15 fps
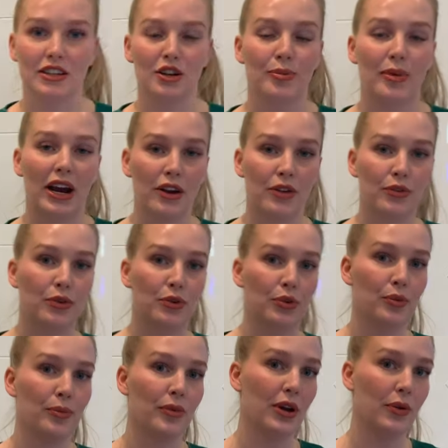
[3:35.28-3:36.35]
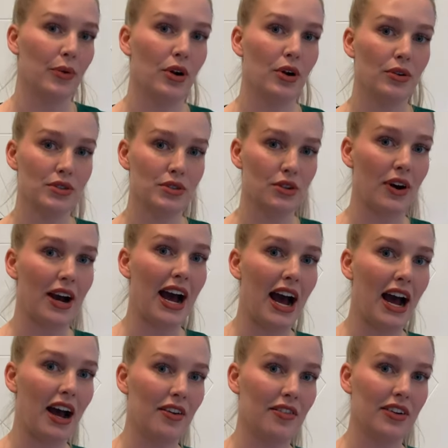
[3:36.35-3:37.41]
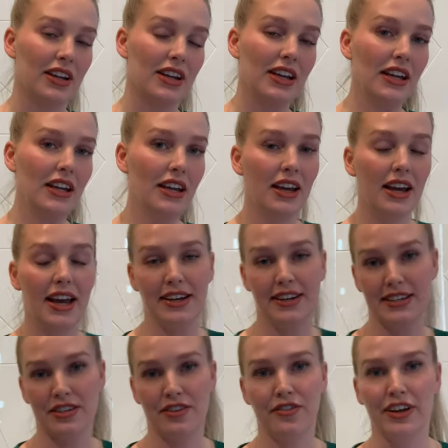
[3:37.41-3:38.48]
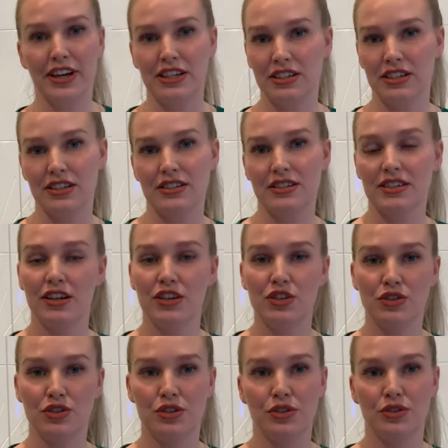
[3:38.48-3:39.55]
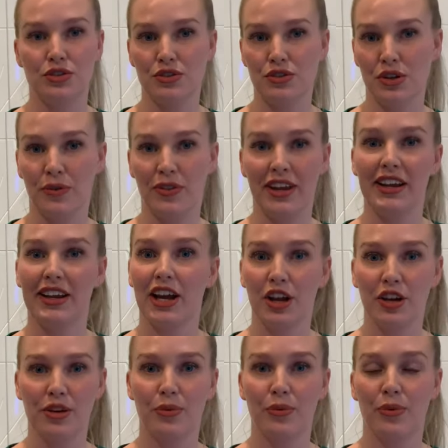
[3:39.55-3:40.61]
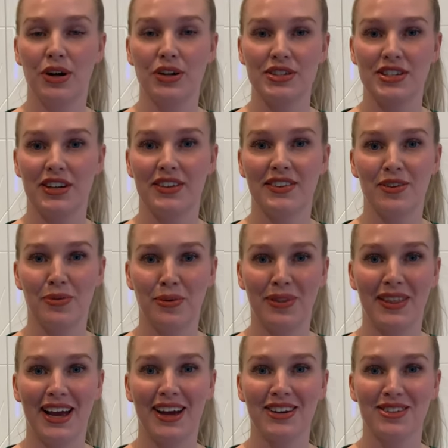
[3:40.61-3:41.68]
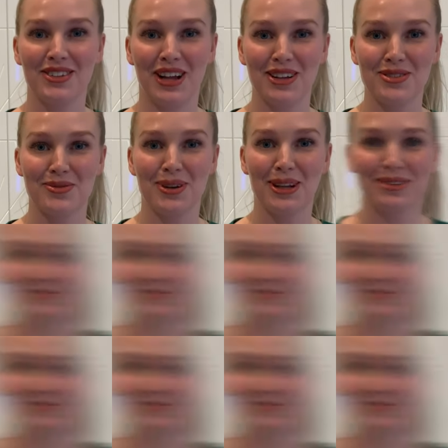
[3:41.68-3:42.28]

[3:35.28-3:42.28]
in the bathroom and we also have a disinfectant so they can wash it with that as well.